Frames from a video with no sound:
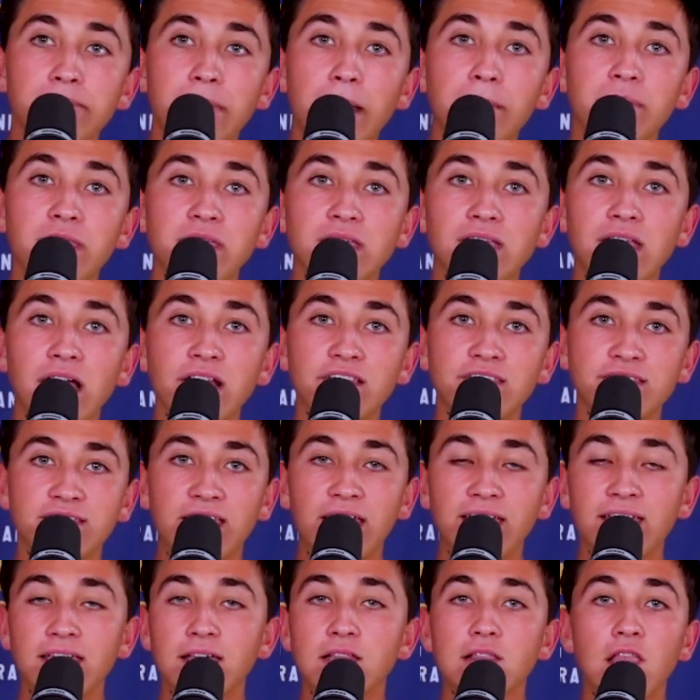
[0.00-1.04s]
Maybe the Nets
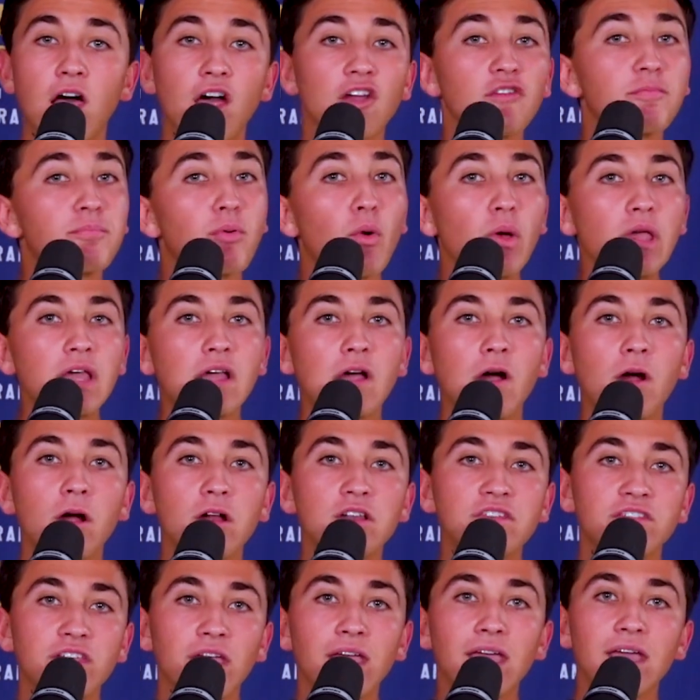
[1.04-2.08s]
taking a lot of point
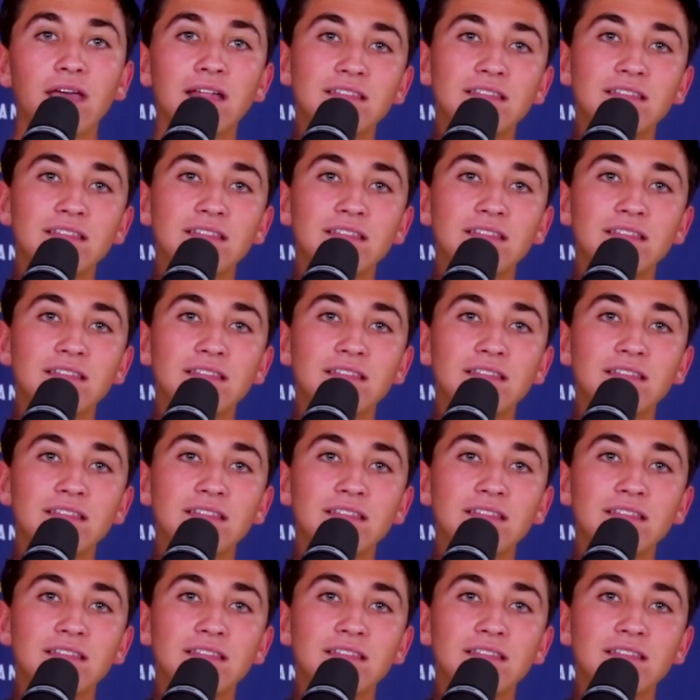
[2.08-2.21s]
guards